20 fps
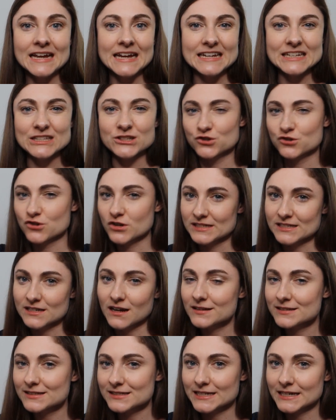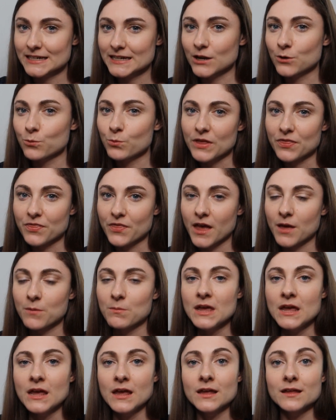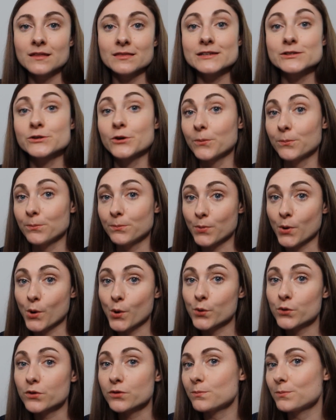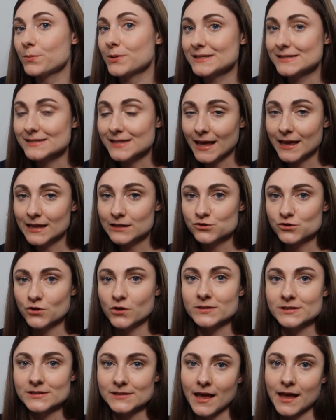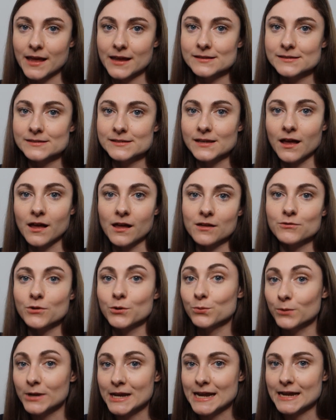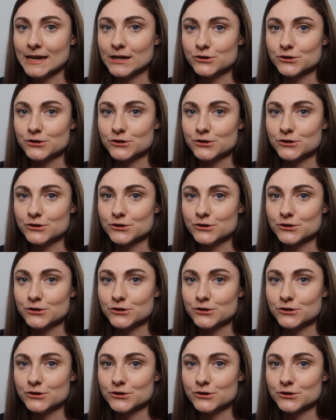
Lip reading: it's just not sticking with them. These are both potential signs of a reading